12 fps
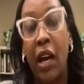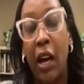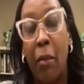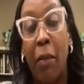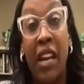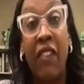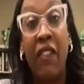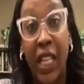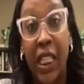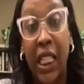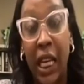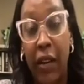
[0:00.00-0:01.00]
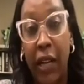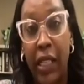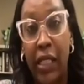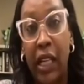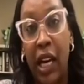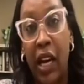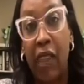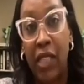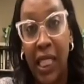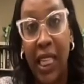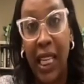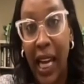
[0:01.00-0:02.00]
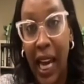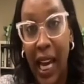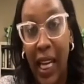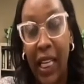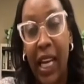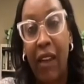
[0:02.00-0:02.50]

beneficiaries of DEI,